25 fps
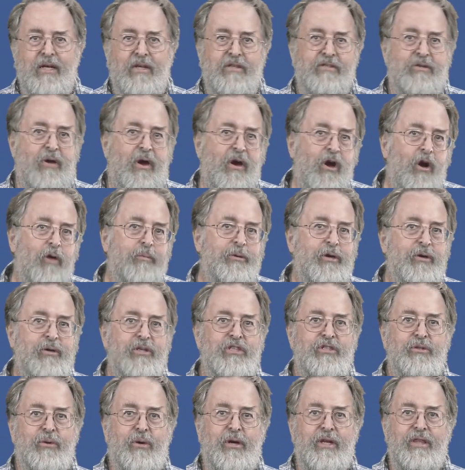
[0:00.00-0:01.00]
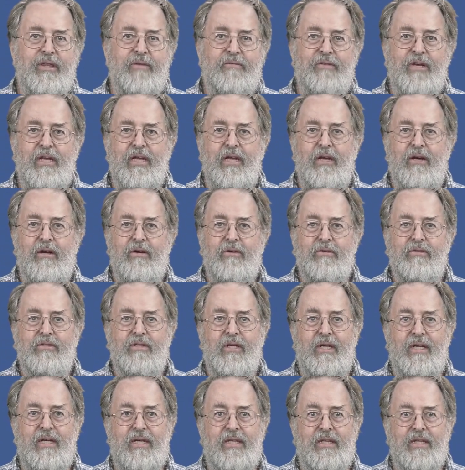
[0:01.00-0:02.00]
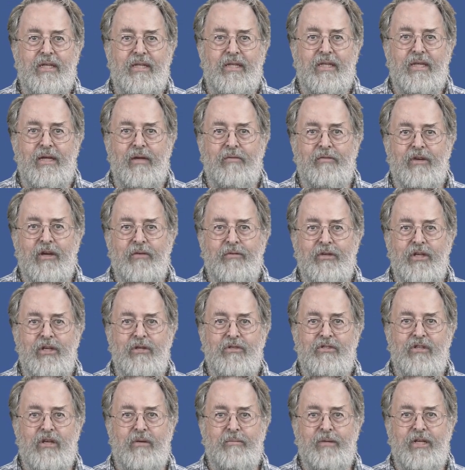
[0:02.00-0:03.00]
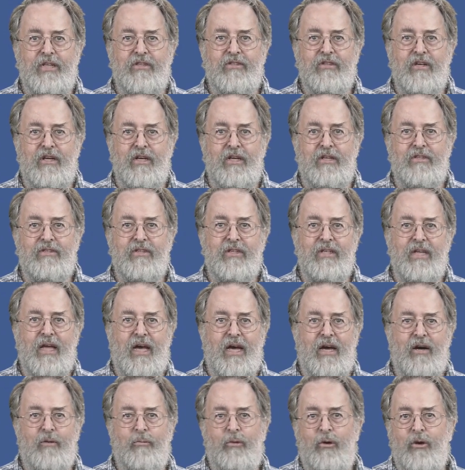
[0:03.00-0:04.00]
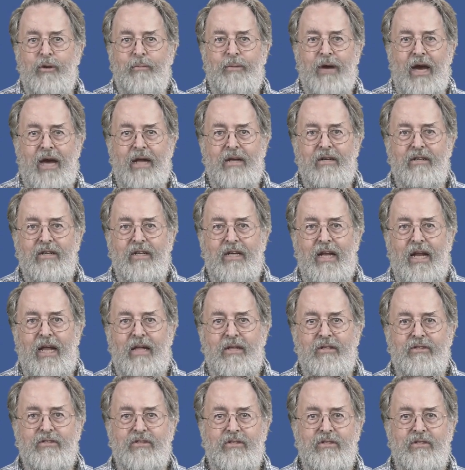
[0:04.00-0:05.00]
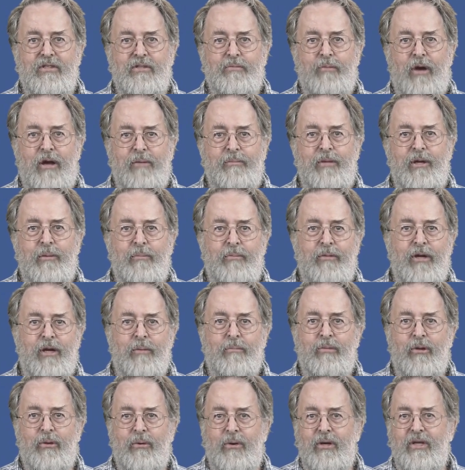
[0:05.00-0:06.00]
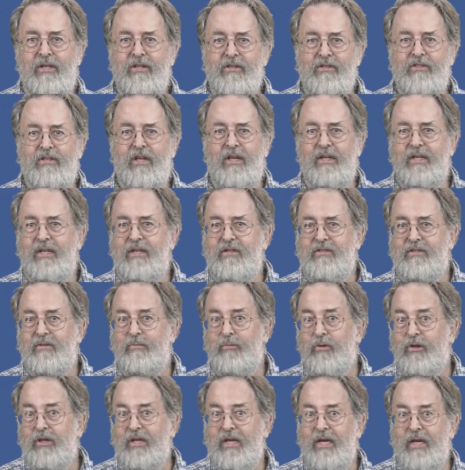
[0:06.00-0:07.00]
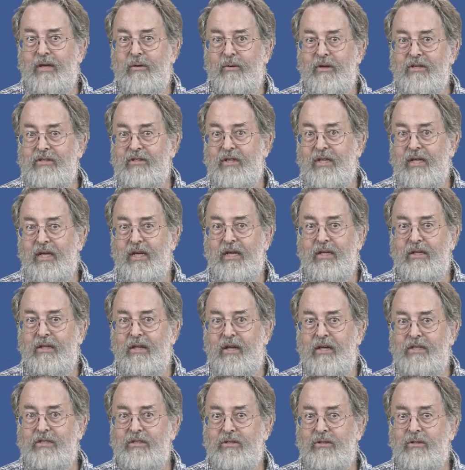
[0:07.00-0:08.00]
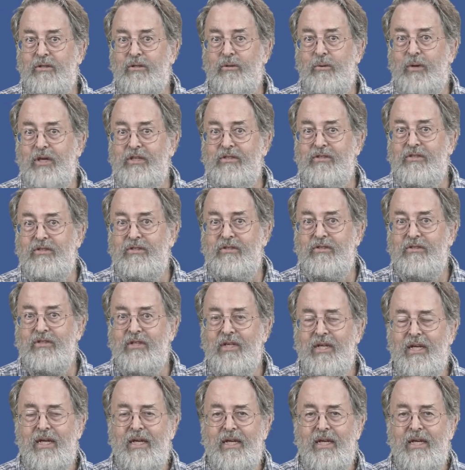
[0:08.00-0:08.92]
So I hope you enjoyed the videos and that they've given you some insights into how point pattern analysis might be employed to study some really interesting ecological questions.